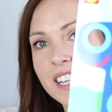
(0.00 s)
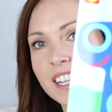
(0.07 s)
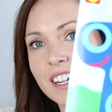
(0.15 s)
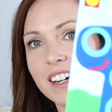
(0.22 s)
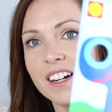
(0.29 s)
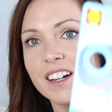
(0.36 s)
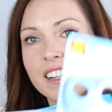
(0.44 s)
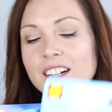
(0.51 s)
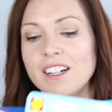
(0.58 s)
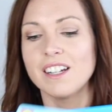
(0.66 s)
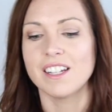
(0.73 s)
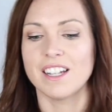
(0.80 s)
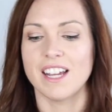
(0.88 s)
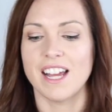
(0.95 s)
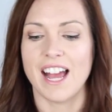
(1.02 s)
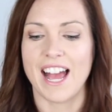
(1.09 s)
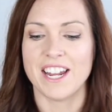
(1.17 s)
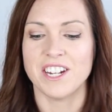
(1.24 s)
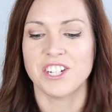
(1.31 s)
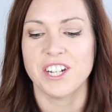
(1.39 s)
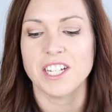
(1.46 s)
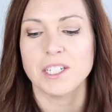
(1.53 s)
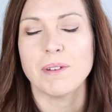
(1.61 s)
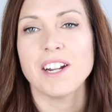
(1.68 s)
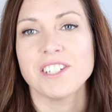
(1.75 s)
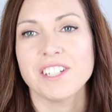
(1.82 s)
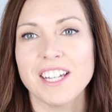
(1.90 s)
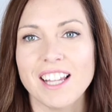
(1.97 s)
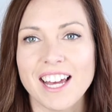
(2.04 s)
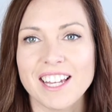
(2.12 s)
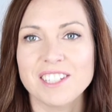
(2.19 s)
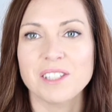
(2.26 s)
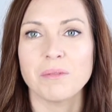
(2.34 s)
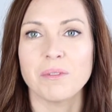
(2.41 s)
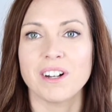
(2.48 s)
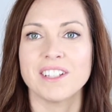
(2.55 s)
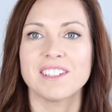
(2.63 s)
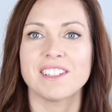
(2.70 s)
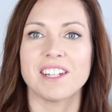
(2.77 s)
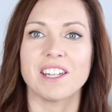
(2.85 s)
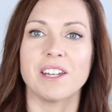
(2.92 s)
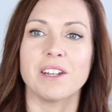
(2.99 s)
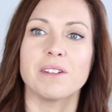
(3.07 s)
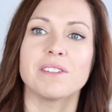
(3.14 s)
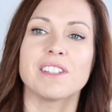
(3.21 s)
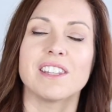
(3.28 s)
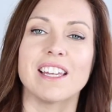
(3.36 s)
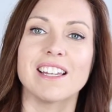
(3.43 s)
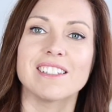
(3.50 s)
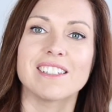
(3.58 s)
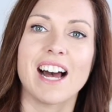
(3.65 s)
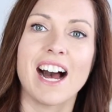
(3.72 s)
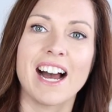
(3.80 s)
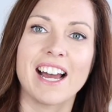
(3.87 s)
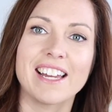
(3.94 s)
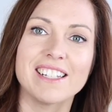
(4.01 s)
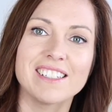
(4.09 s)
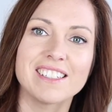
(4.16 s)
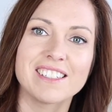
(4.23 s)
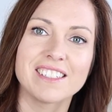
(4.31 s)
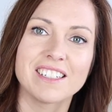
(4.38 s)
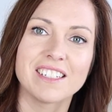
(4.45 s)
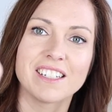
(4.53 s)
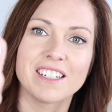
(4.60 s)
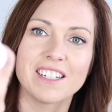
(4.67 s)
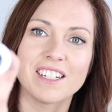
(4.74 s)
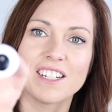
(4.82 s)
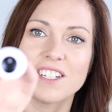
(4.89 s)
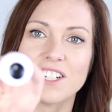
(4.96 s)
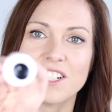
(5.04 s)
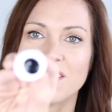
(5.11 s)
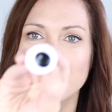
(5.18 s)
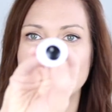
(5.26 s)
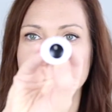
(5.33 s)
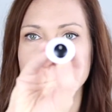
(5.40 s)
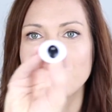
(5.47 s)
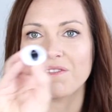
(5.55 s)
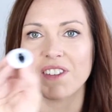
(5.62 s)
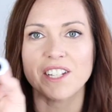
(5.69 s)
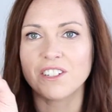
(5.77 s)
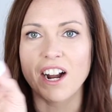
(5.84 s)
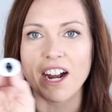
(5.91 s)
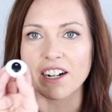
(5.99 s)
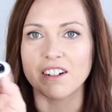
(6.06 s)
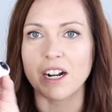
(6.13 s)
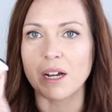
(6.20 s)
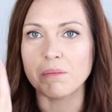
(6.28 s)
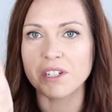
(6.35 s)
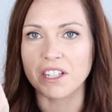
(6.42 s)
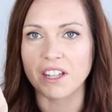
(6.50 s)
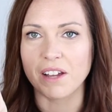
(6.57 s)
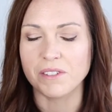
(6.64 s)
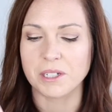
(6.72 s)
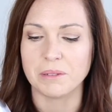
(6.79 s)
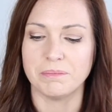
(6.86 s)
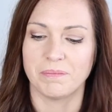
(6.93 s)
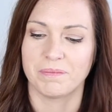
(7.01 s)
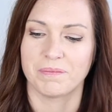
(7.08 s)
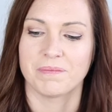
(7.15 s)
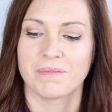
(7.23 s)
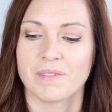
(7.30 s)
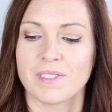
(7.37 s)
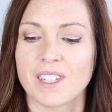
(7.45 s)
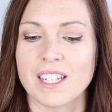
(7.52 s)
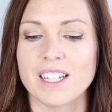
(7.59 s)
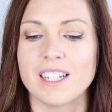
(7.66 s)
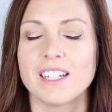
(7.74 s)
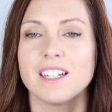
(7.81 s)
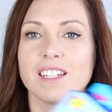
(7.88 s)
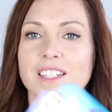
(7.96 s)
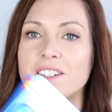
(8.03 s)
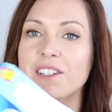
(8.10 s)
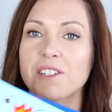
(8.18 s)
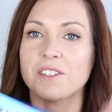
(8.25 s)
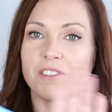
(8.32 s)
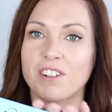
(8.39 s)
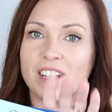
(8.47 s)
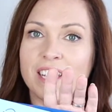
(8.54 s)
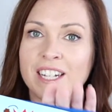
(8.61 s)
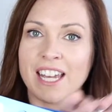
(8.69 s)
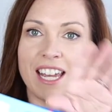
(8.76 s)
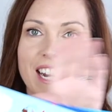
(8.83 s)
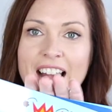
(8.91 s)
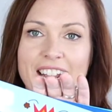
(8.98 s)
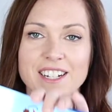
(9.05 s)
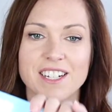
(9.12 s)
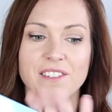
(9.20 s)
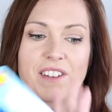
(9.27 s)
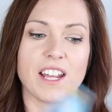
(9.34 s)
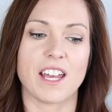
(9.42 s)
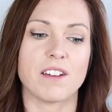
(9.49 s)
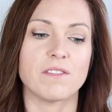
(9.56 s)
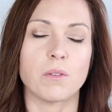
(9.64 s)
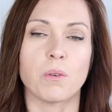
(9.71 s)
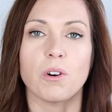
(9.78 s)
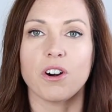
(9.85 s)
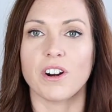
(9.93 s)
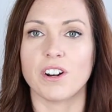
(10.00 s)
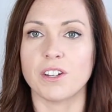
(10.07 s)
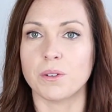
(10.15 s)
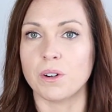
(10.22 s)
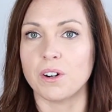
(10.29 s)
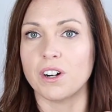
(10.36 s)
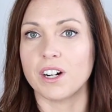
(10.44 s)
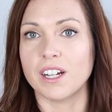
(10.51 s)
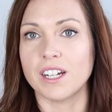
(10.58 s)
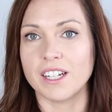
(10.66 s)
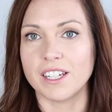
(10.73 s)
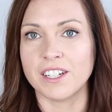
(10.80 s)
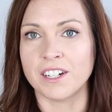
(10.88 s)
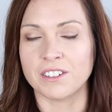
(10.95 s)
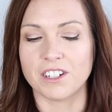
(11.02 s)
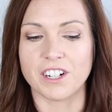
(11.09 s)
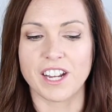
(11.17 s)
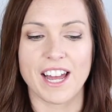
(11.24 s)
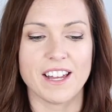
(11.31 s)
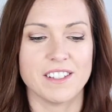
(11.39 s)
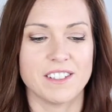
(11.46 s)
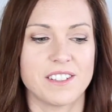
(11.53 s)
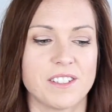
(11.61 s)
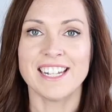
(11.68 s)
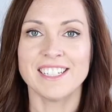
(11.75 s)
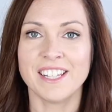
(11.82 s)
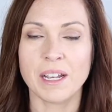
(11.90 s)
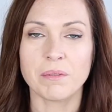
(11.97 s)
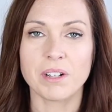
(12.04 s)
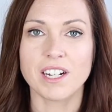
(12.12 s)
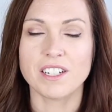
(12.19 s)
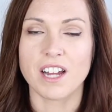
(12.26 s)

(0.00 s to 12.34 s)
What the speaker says: here. And she especially likes the ones that use these eyes. These crack her up. She loves them. So this is a really neat activity for your younger kids. Last thing I'm going to